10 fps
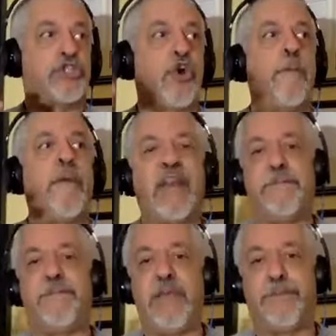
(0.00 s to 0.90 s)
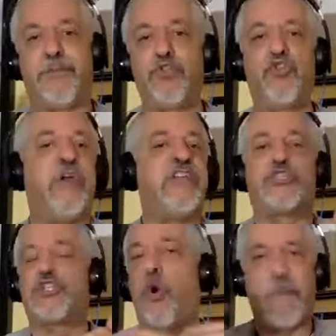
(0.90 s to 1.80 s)
to so many people
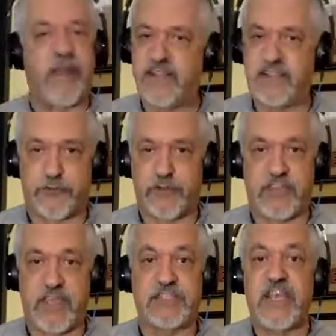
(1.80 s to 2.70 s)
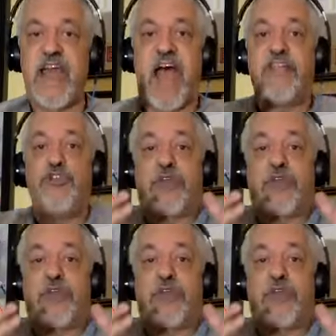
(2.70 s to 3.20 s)
doing so many different things,